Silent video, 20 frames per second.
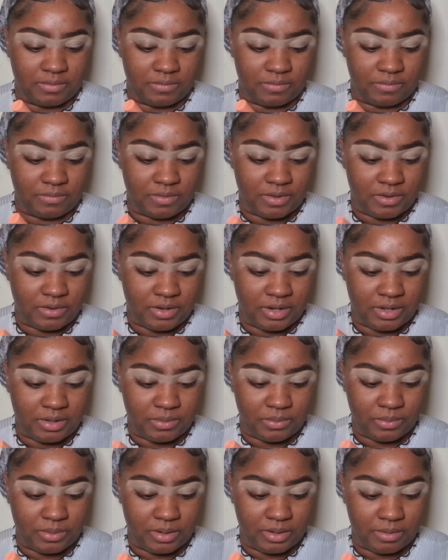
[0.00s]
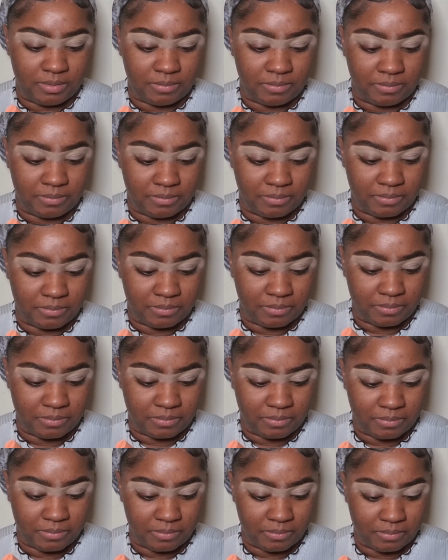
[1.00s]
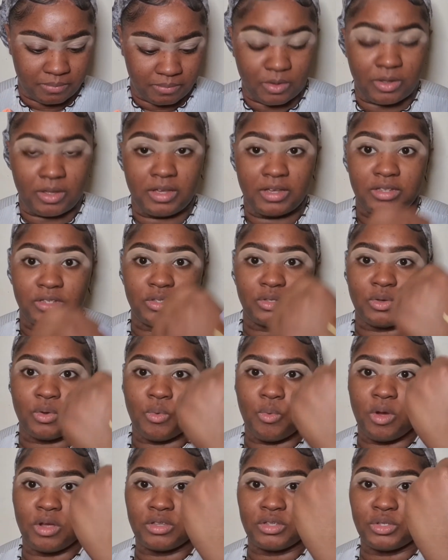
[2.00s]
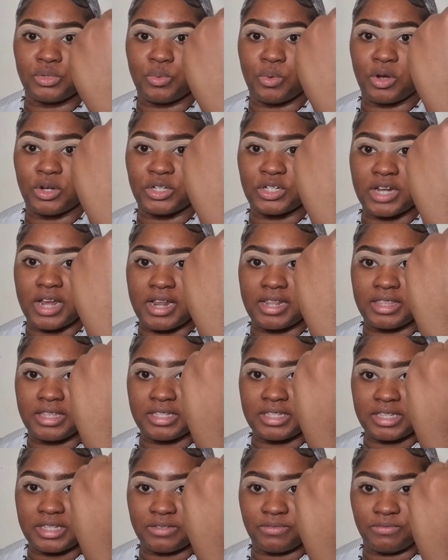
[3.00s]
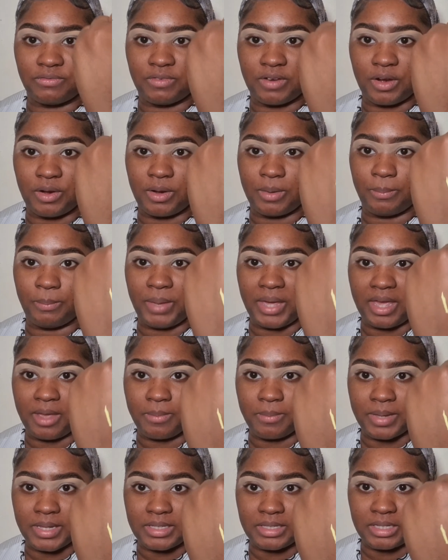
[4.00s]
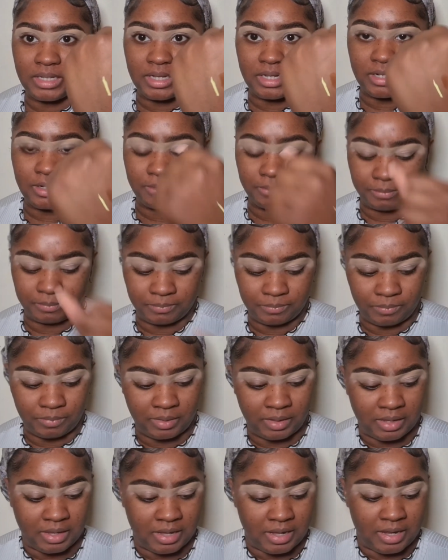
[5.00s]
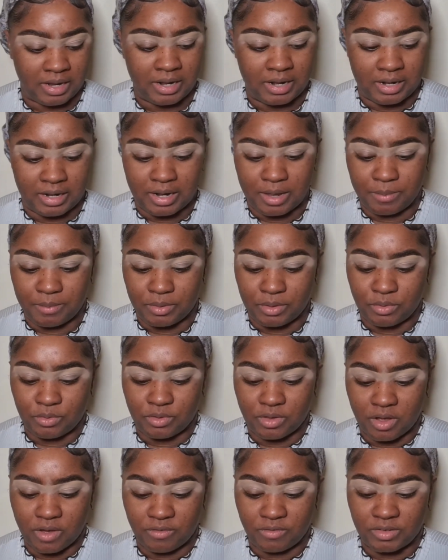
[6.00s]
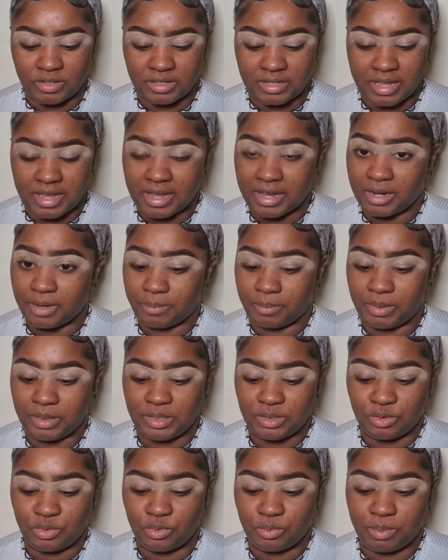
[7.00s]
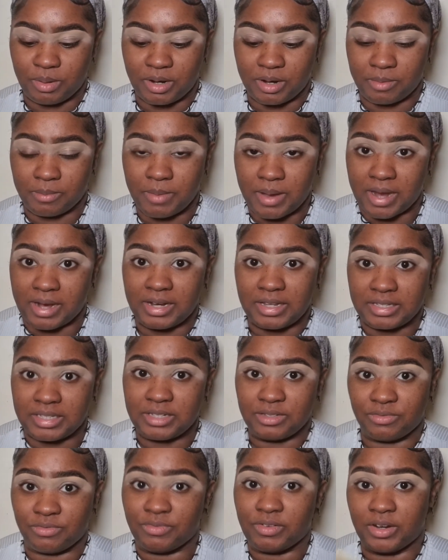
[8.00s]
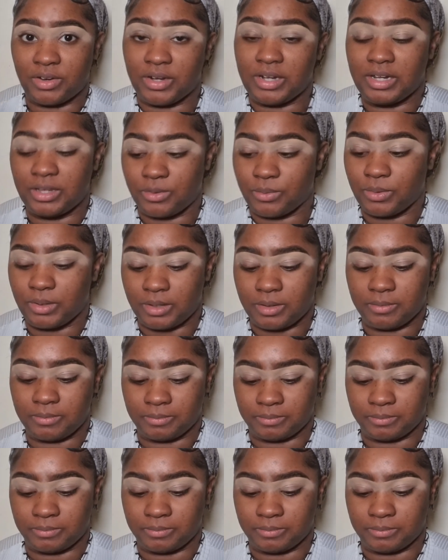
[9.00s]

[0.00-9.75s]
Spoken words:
Very liquidy. Okay, so one swatch, and this is very pigmented. Let me do the other side. Please do bear in mind it is very liquidy.